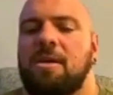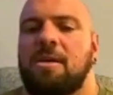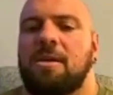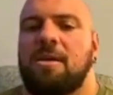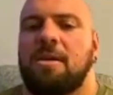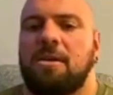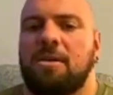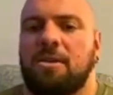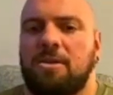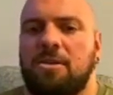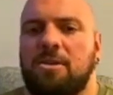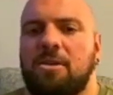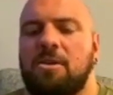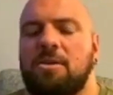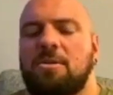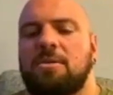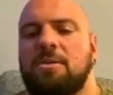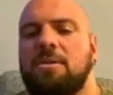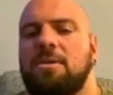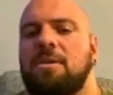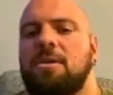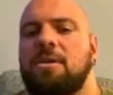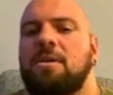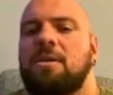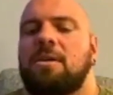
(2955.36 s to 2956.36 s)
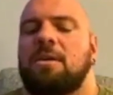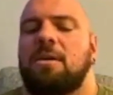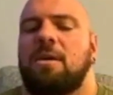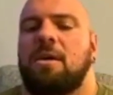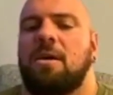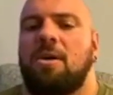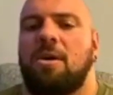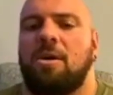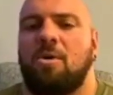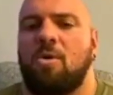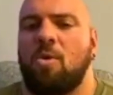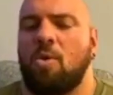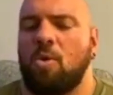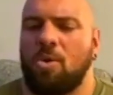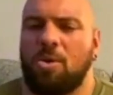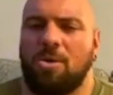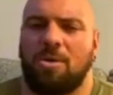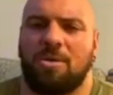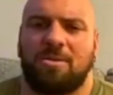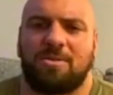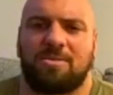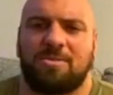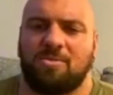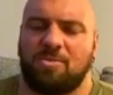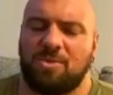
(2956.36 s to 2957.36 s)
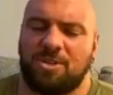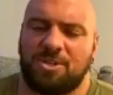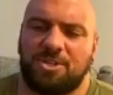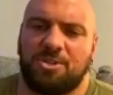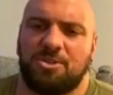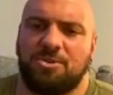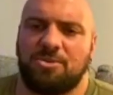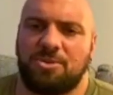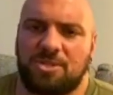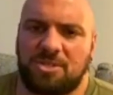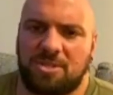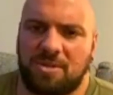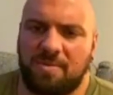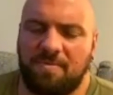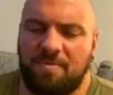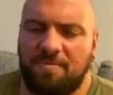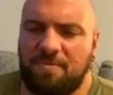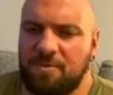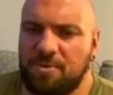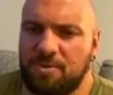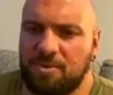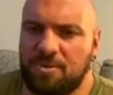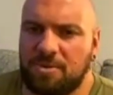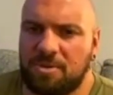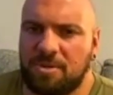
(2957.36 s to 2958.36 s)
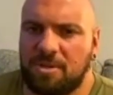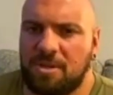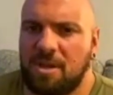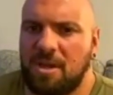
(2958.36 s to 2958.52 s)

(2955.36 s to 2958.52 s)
cardio, or reduce some food.